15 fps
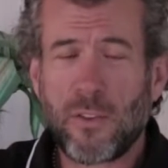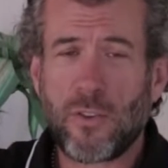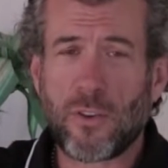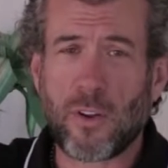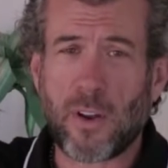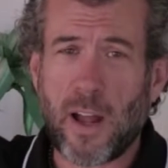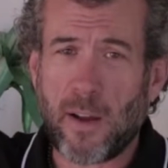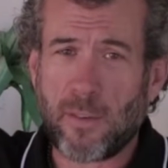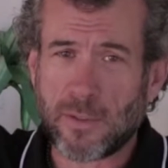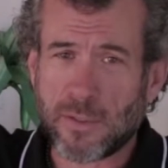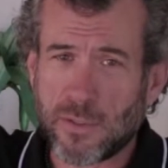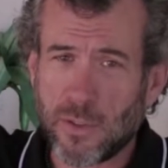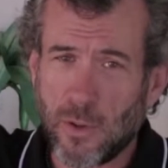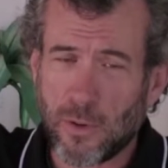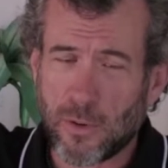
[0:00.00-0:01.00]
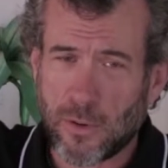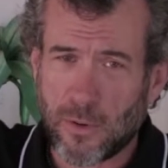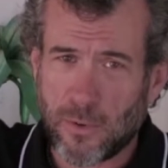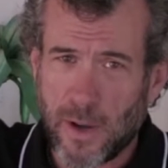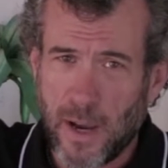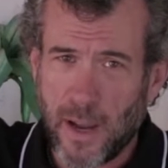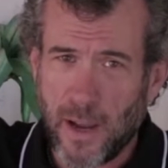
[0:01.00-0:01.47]
you're going to have a
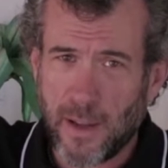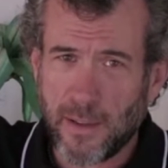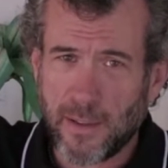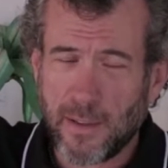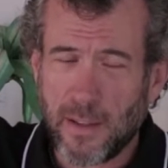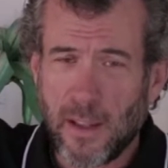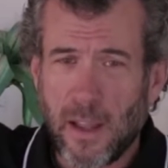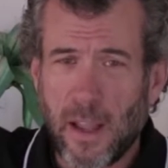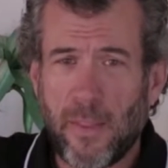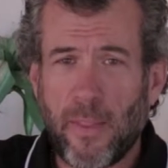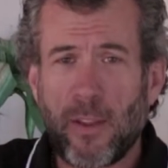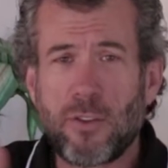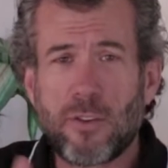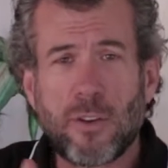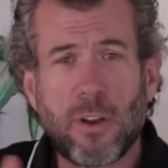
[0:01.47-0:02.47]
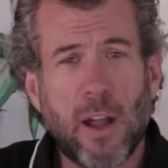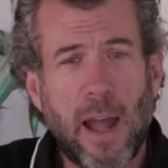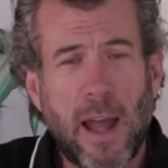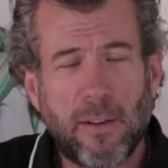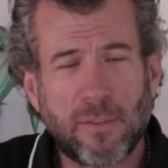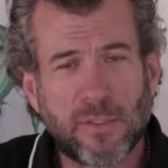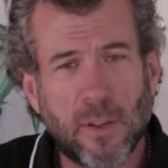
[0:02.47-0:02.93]
solar array, and then you're going to
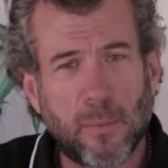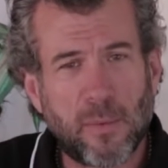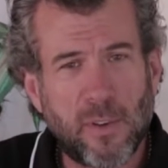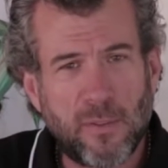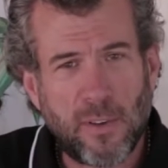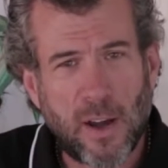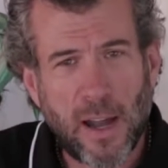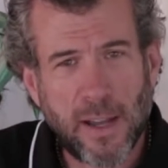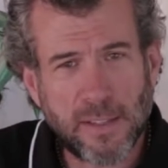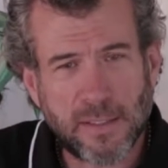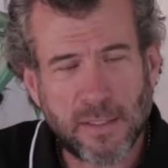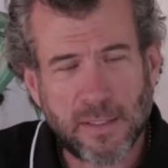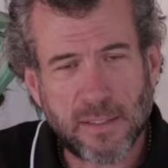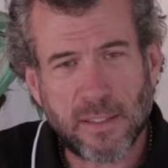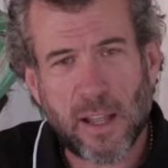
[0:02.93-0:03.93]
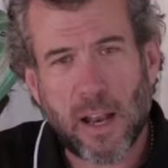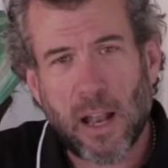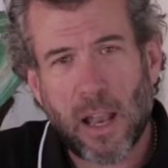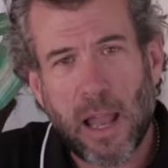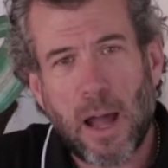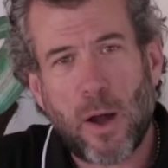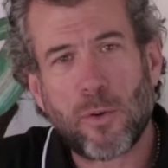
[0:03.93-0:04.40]
have some devices that
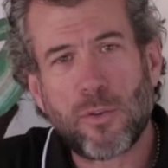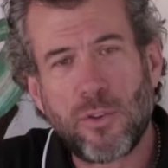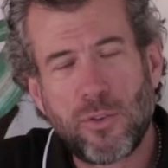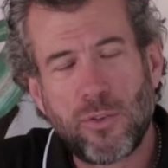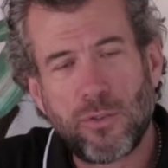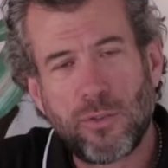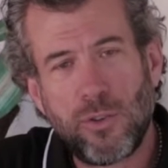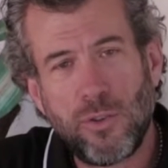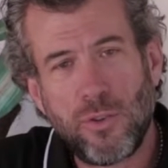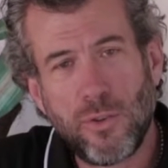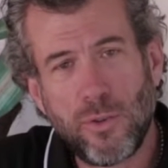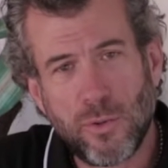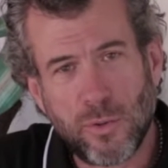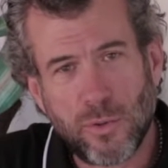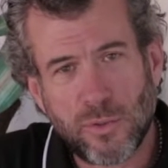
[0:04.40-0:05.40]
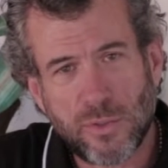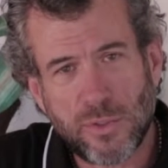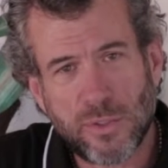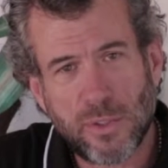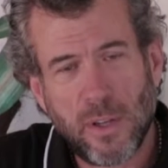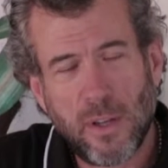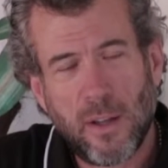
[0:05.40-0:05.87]
allow you to
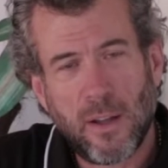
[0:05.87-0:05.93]
use